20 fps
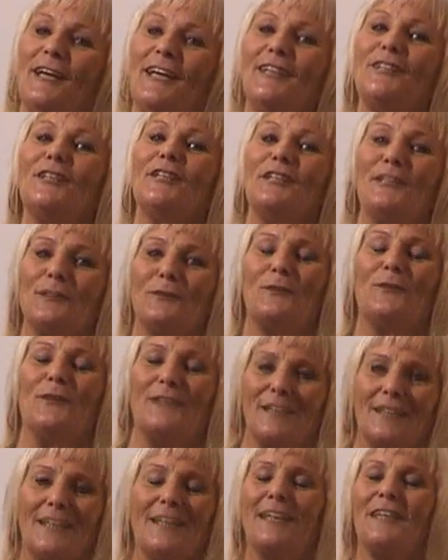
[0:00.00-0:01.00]
He just
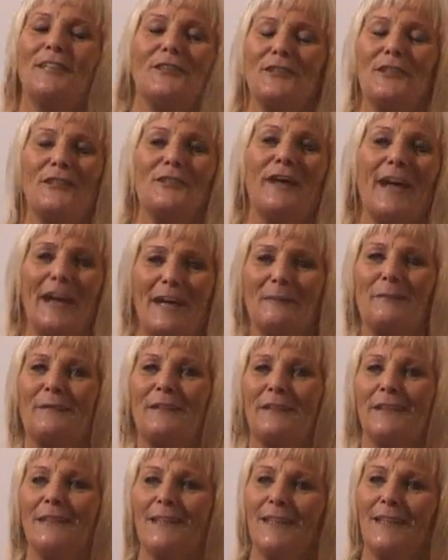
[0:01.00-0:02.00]
wishes. He's so
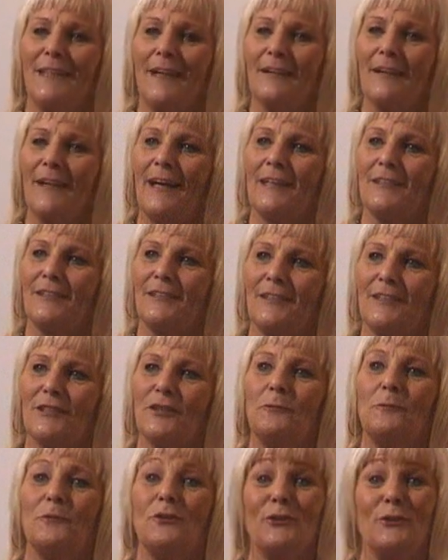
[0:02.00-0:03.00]
happy that
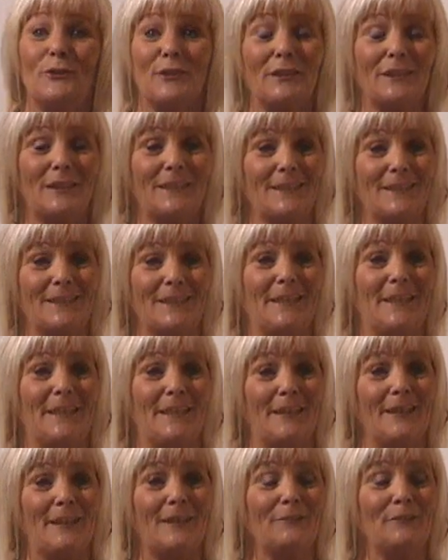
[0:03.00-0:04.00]
this opportunity is
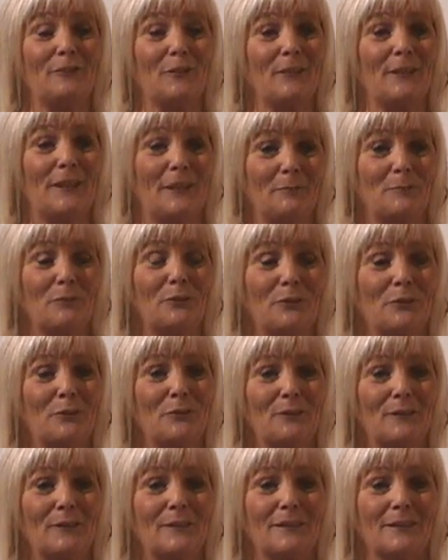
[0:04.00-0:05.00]
here for him
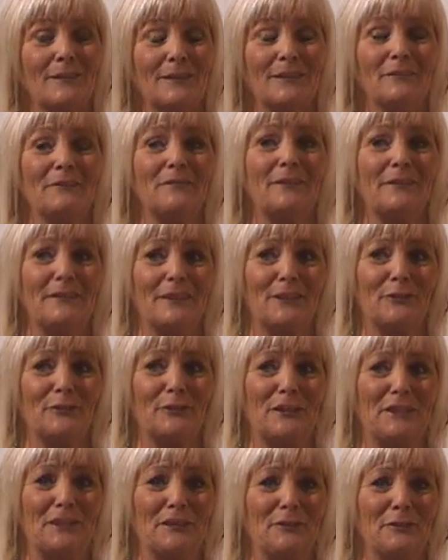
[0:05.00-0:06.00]
to. It's a very
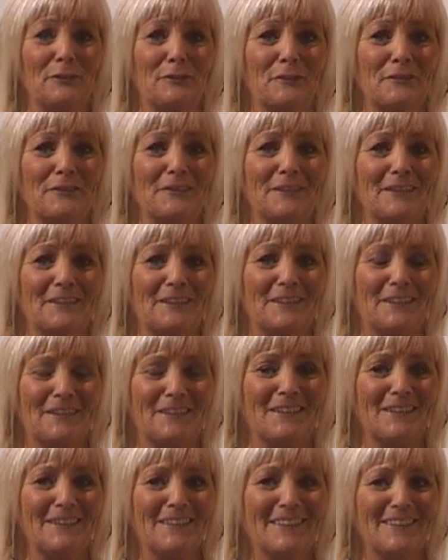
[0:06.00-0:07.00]
creaky door, isn't
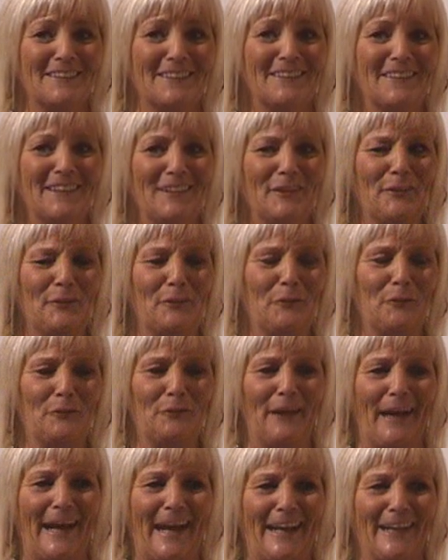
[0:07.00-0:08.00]
it? You
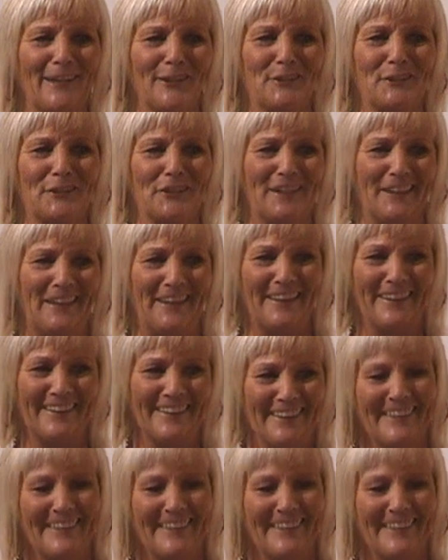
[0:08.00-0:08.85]
rang, sir.